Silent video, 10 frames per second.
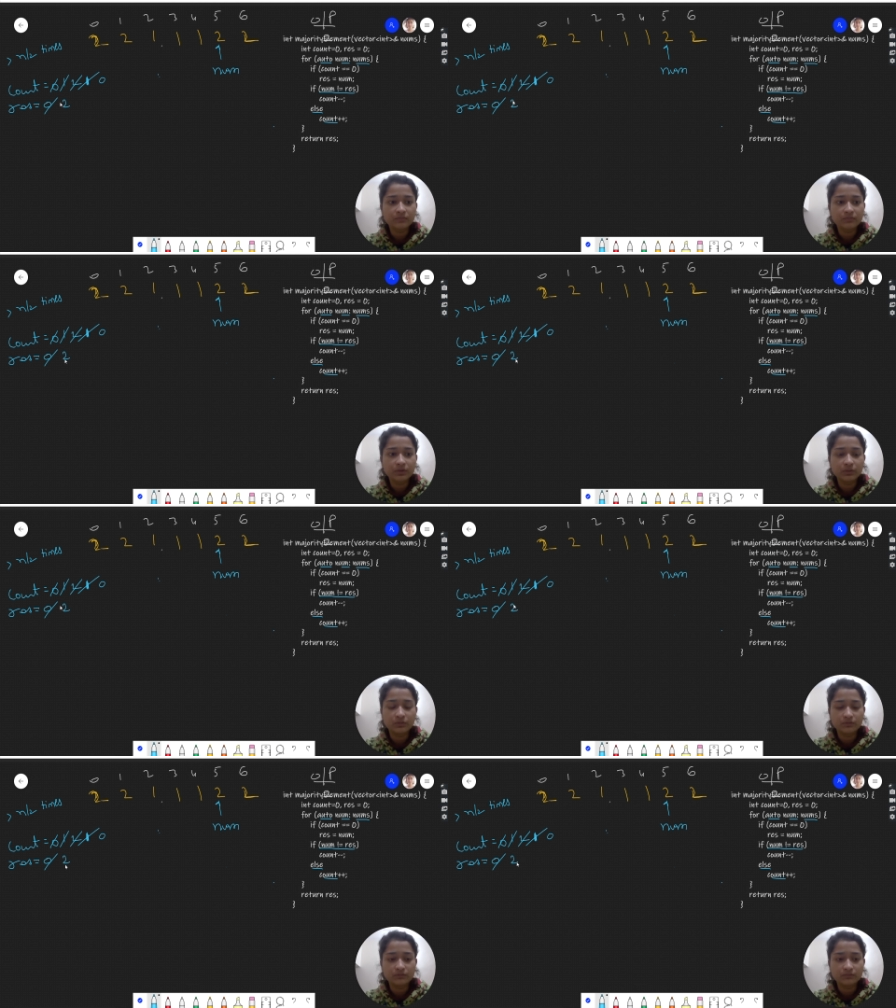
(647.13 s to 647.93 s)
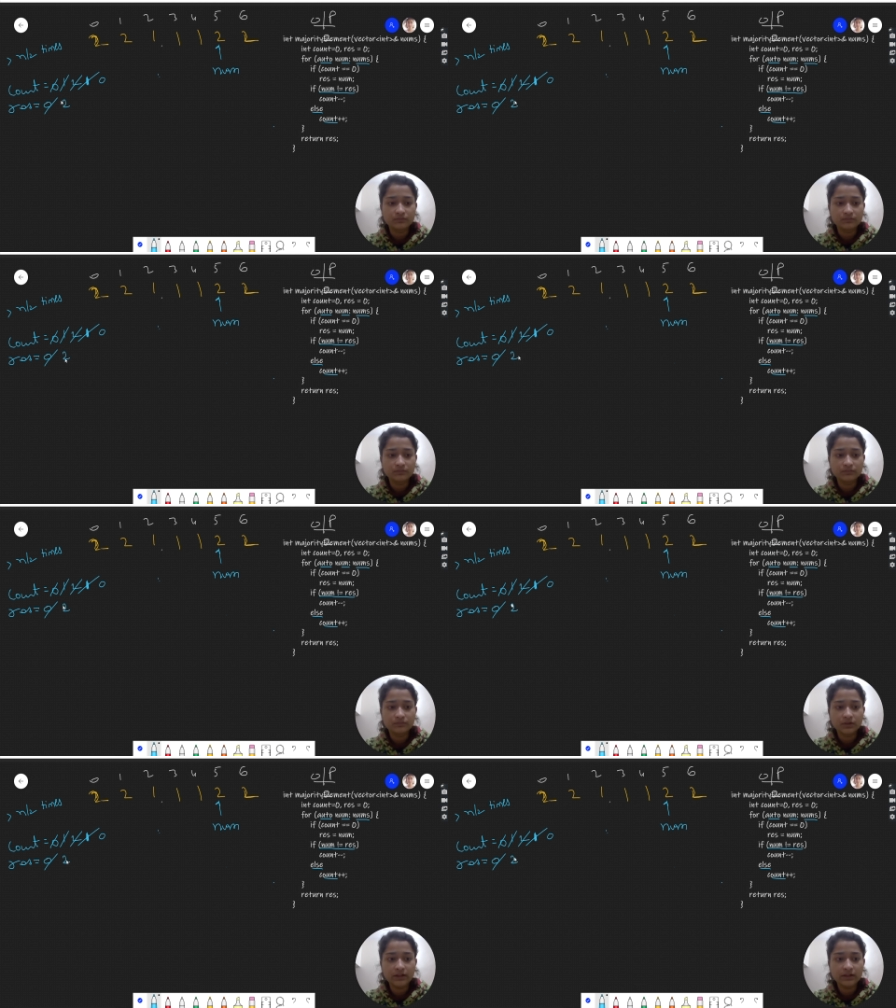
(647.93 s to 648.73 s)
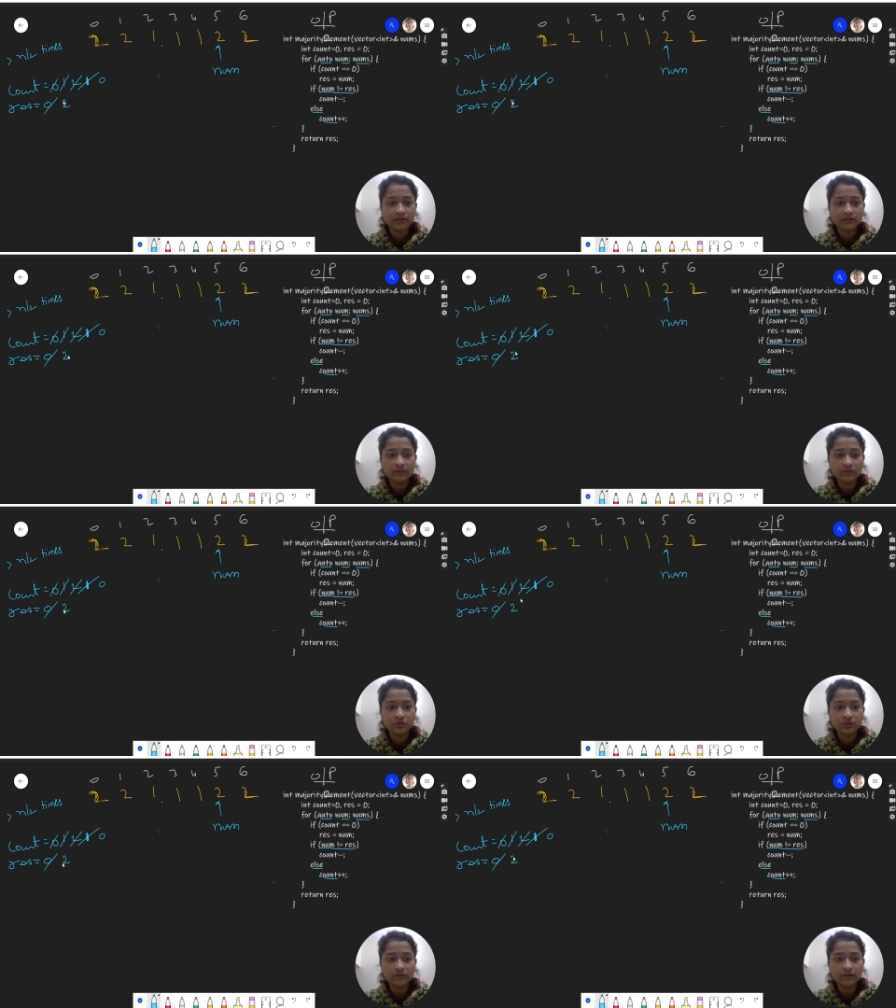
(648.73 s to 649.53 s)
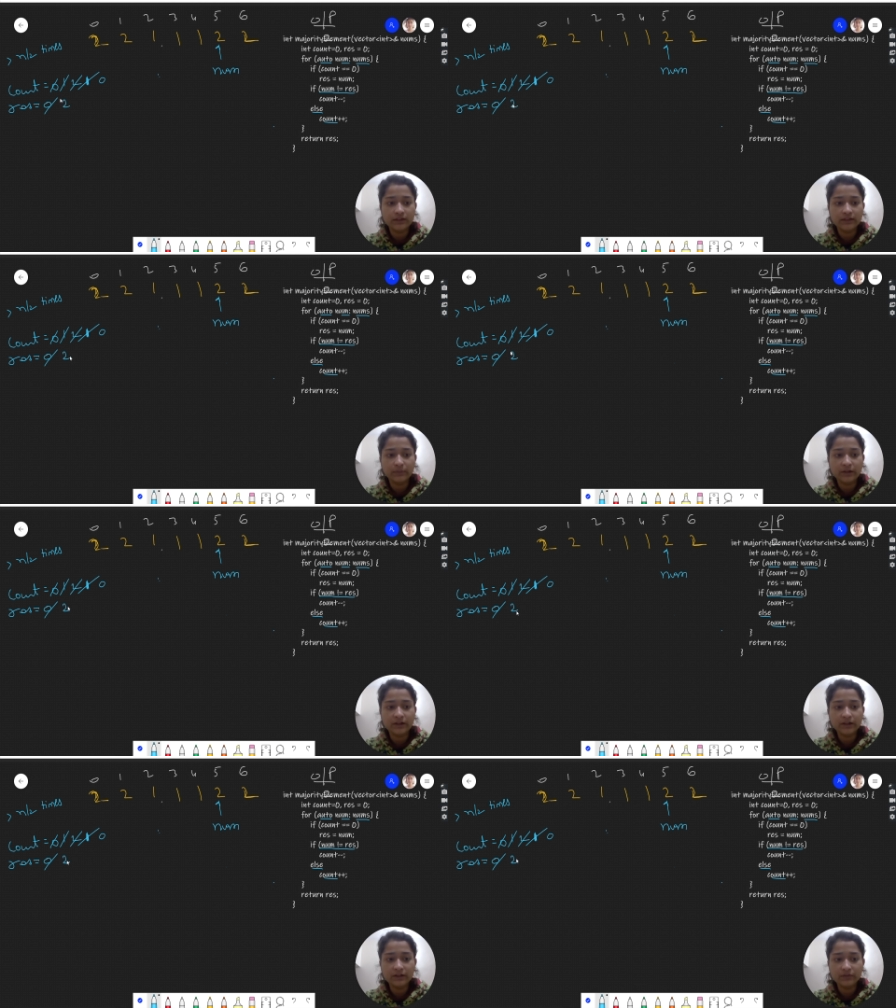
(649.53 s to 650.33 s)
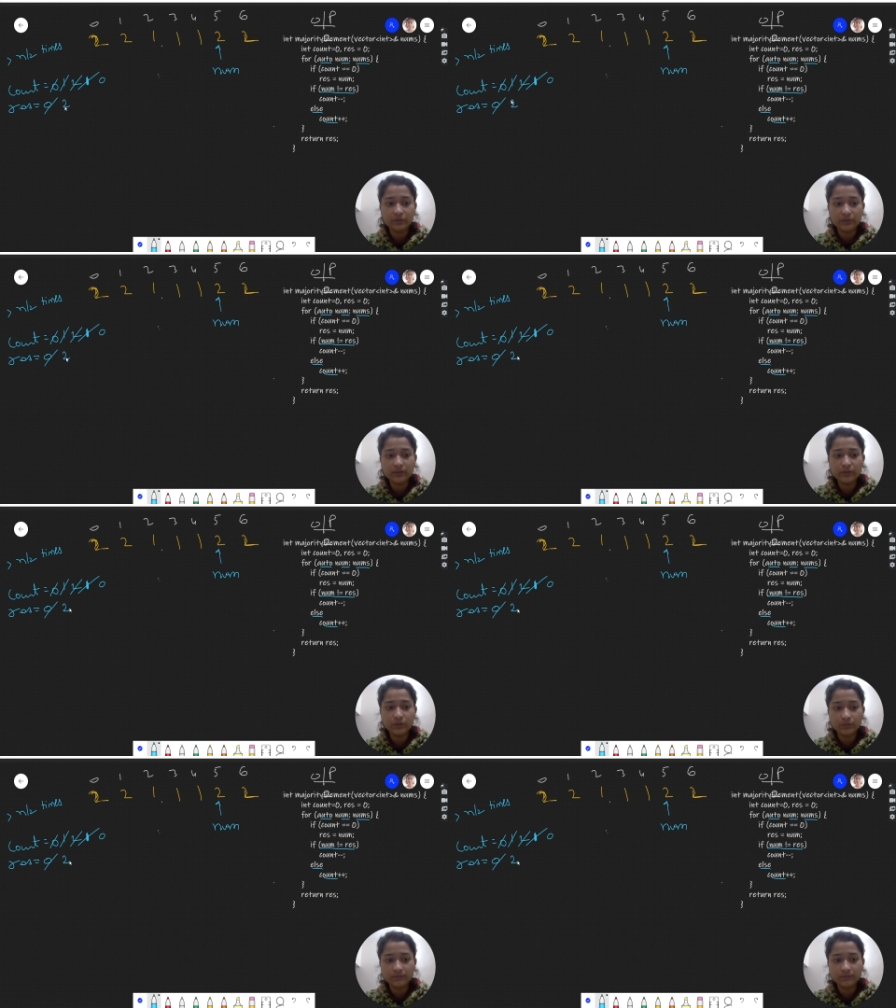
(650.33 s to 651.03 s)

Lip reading: 2, right? So it will get updated and it will become 2.